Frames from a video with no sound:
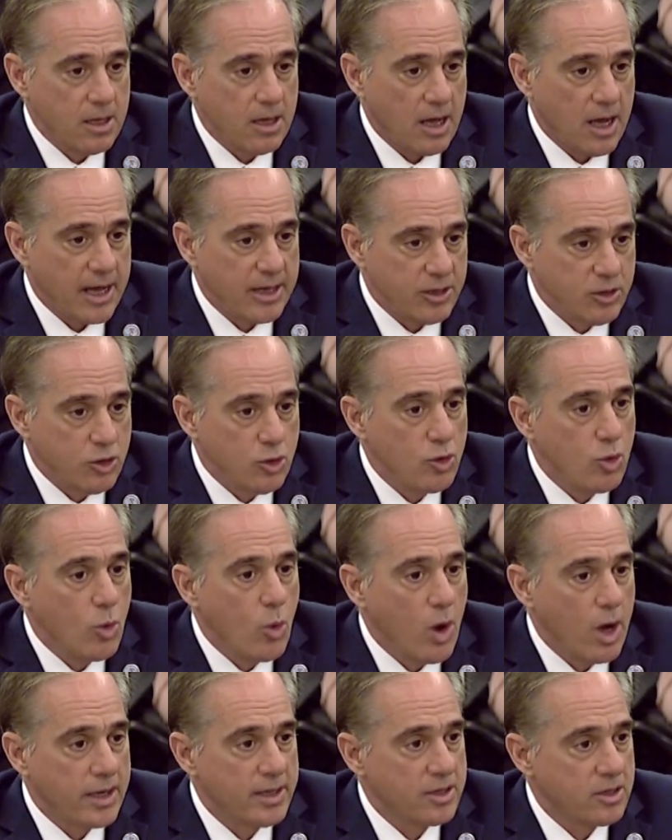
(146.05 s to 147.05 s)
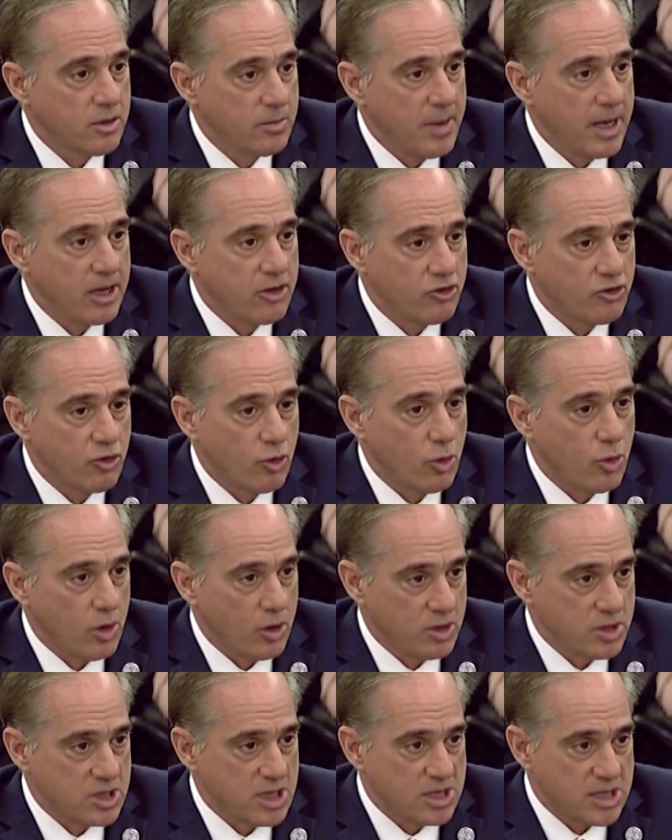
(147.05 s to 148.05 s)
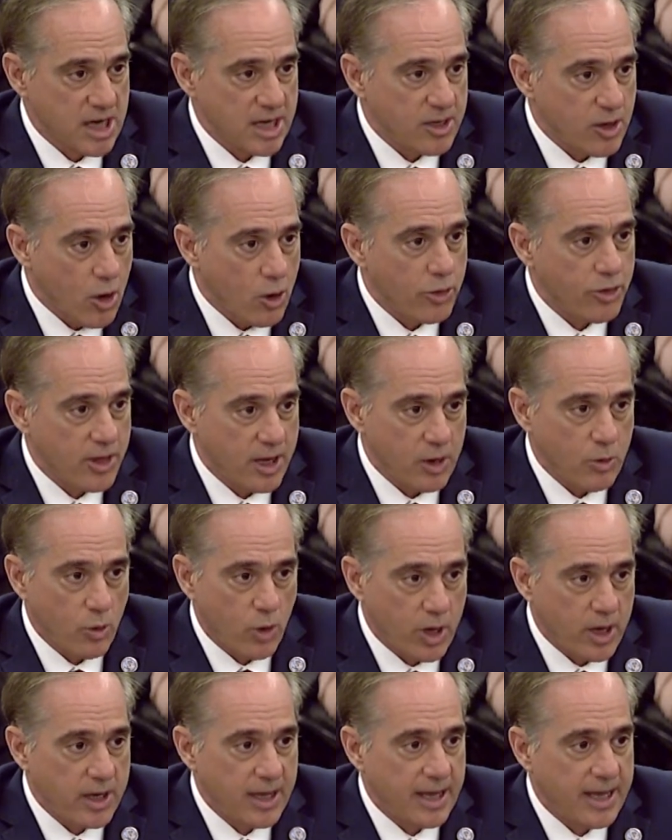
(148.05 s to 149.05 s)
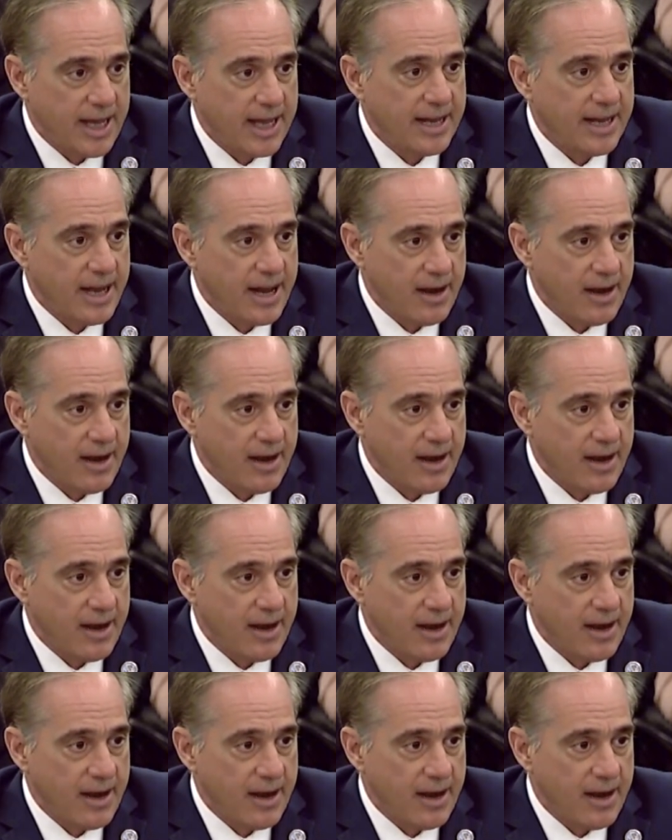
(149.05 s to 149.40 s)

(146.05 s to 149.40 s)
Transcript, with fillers: I do want to make sure, since I don't think we're going to get